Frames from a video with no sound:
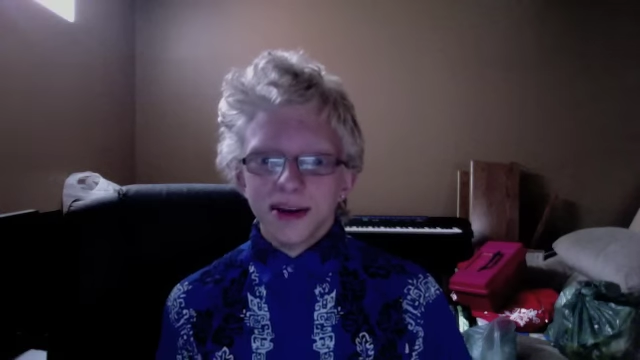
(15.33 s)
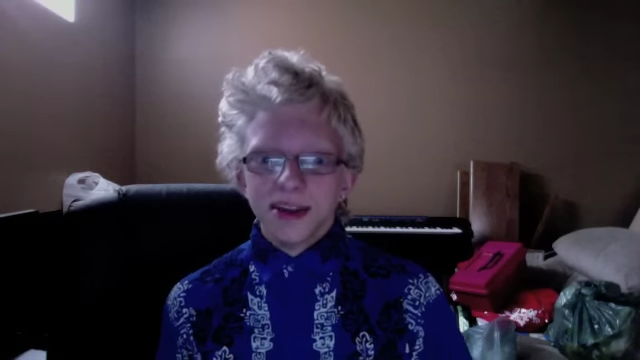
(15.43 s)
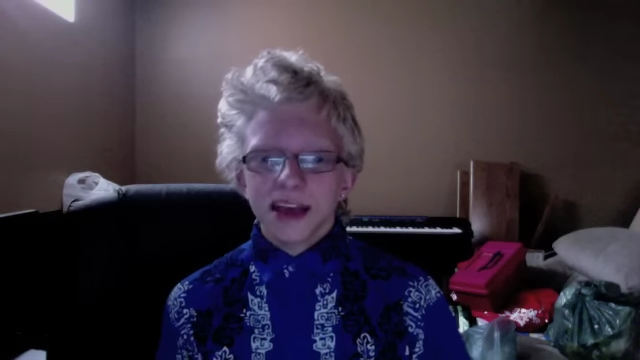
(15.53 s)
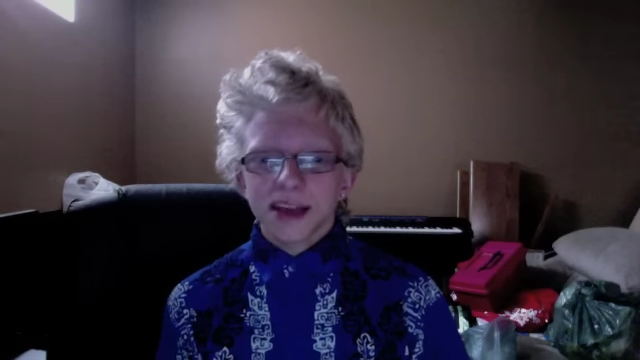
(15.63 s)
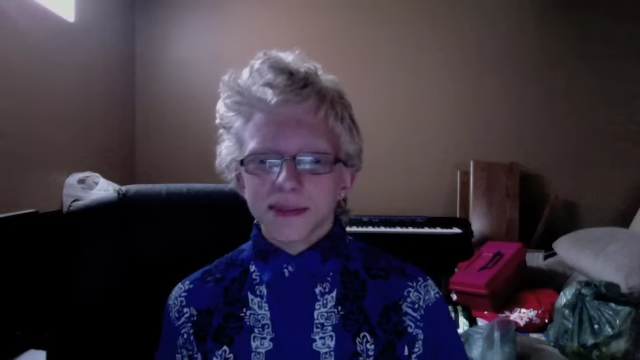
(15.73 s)

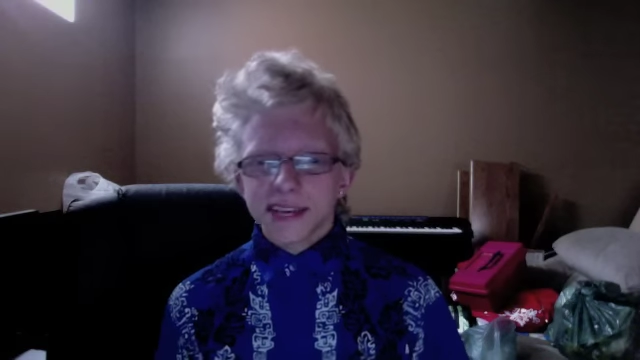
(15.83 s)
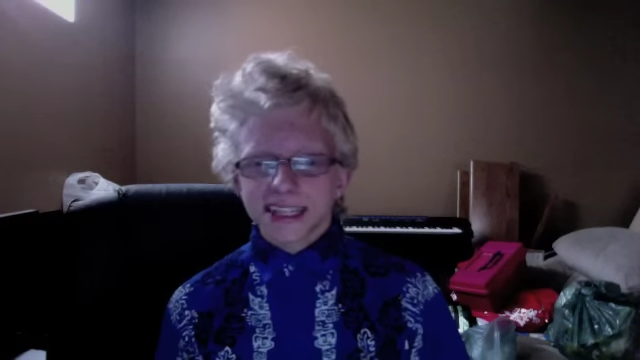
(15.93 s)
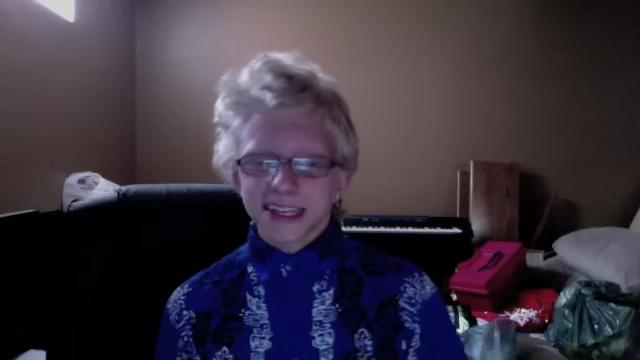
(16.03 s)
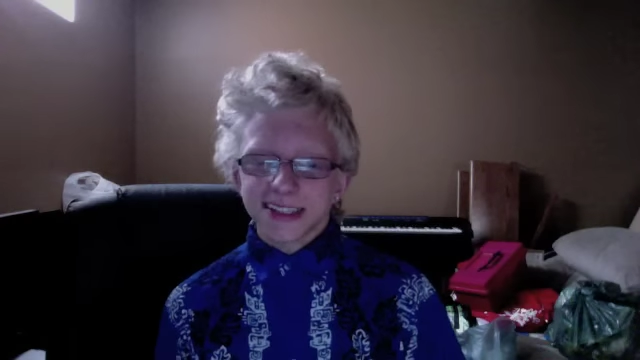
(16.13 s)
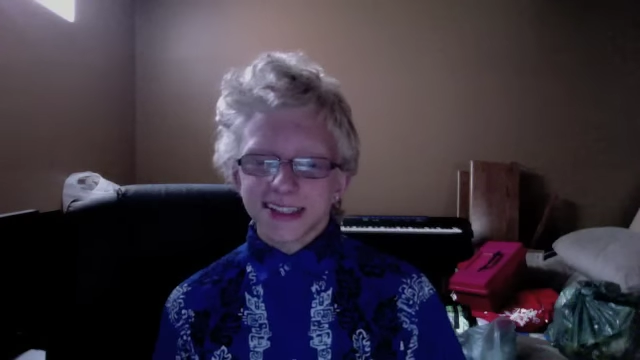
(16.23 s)
That's because
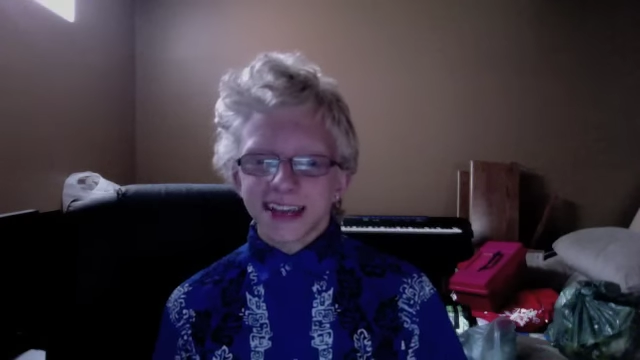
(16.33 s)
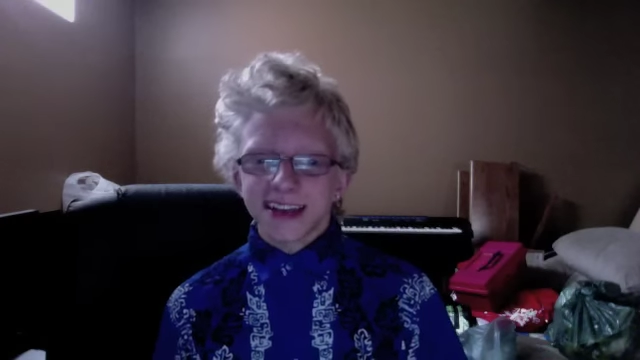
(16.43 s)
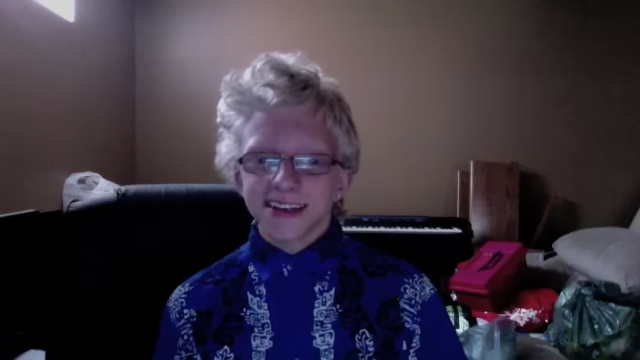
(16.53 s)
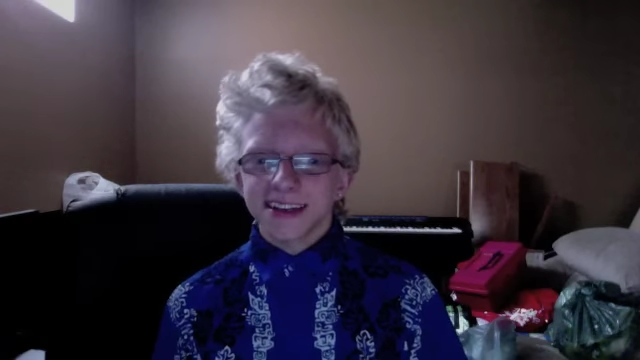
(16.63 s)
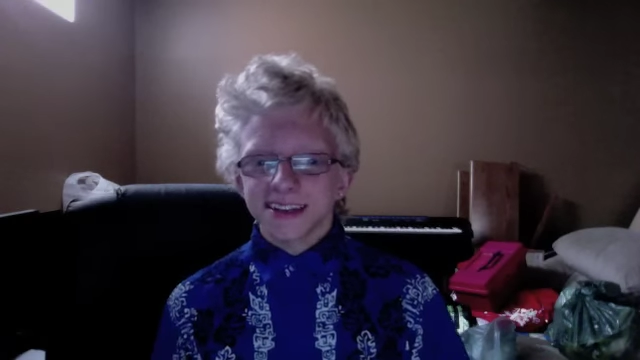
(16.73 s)
I'll say
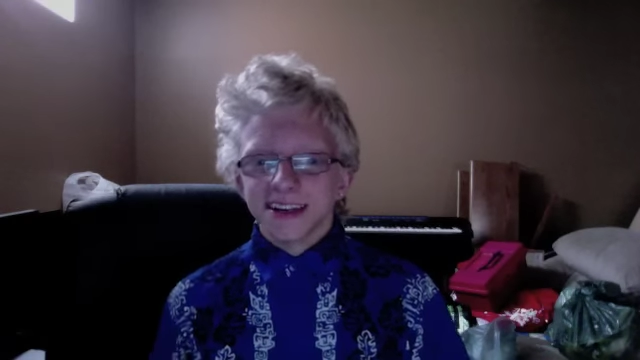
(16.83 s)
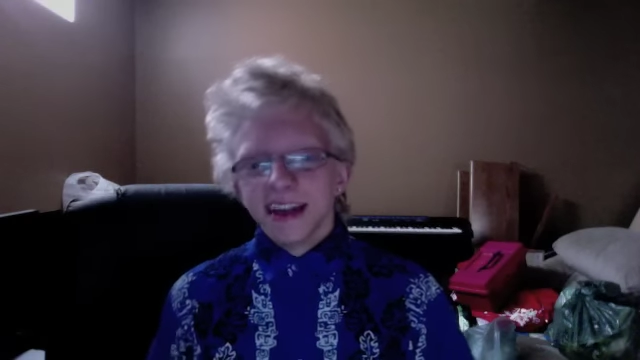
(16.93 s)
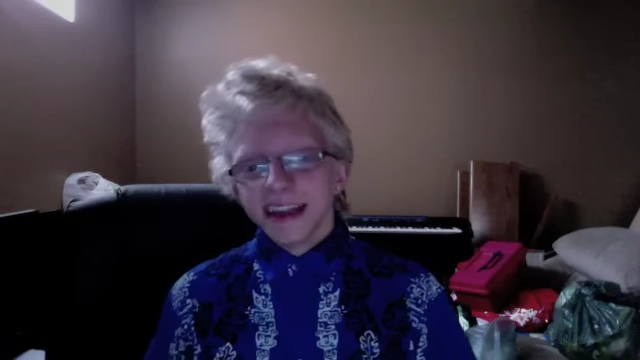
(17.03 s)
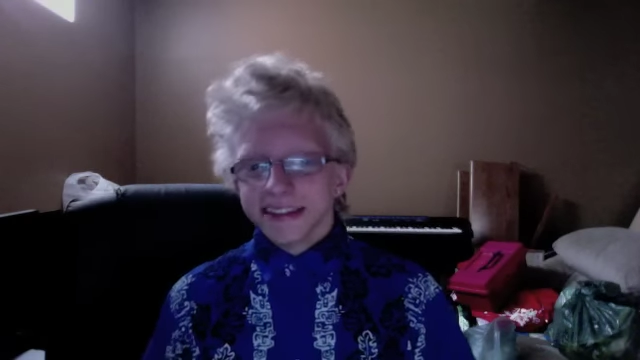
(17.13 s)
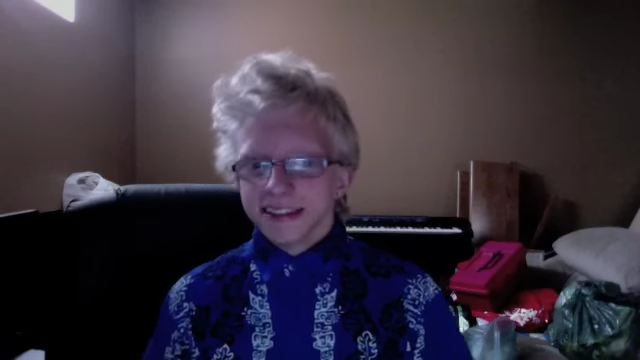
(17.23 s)
it here.
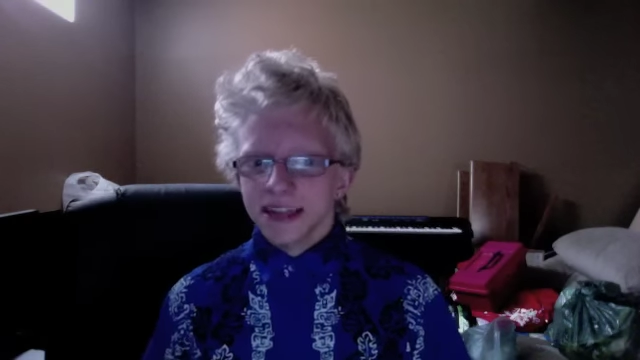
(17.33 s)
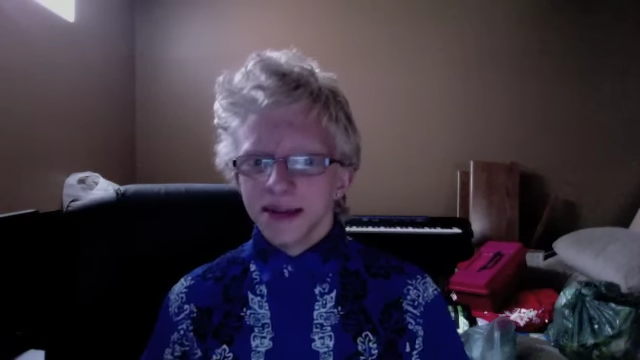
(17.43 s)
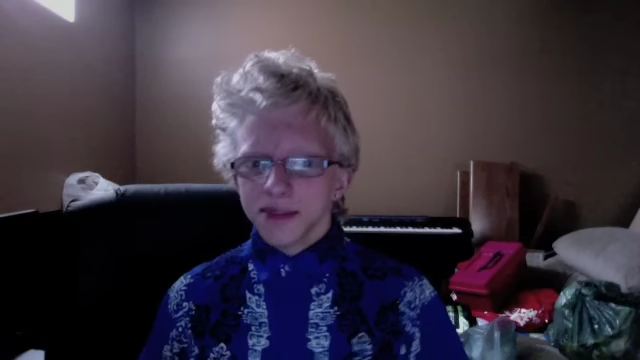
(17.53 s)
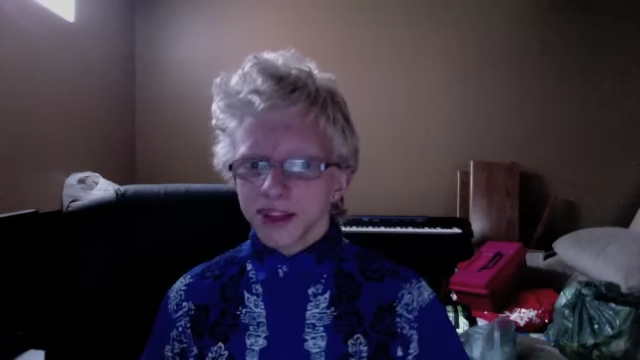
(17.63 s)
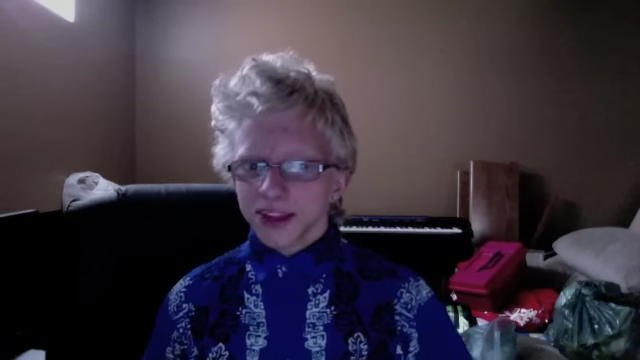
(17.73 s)
It's
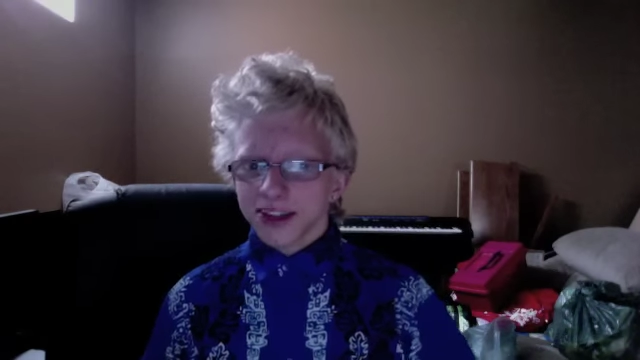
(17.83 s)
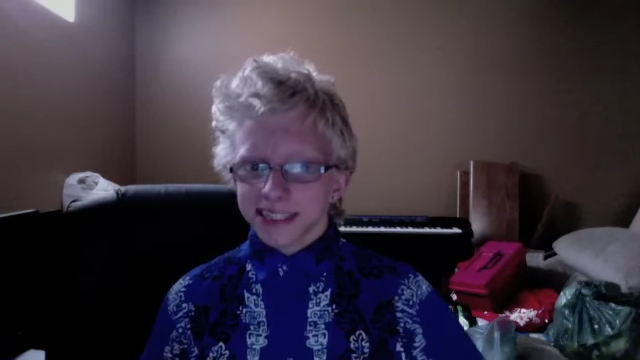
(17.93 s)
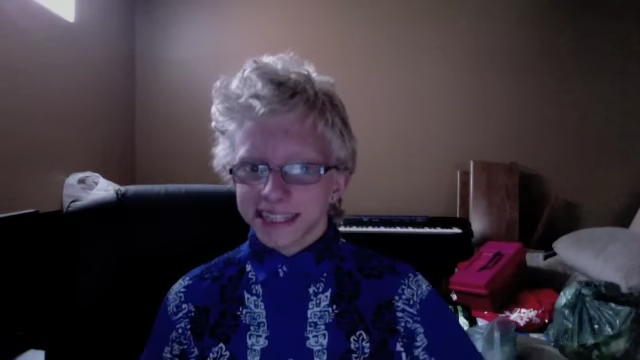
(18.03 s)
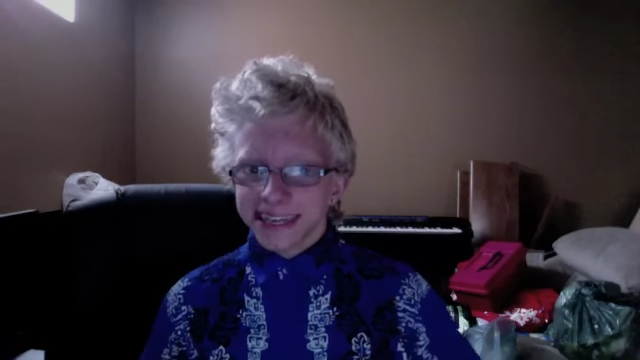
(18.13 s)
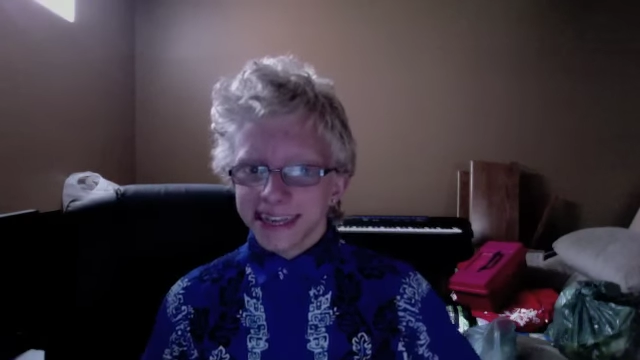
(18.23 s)
number
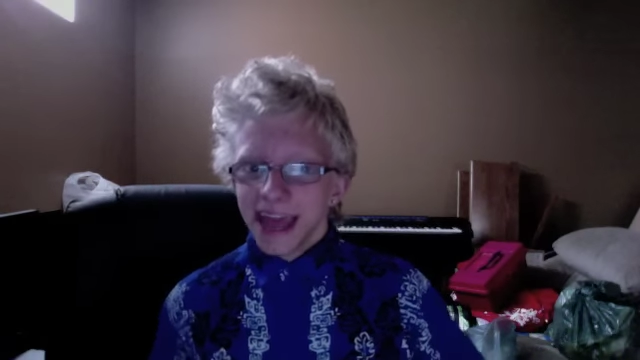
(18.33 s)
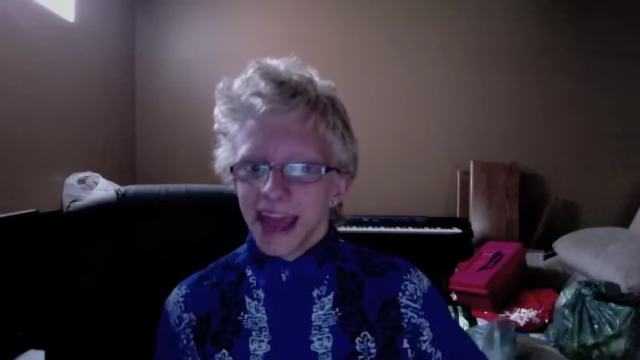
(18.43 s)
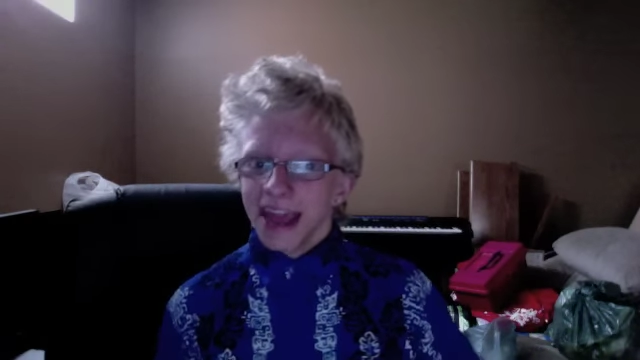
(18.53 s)
13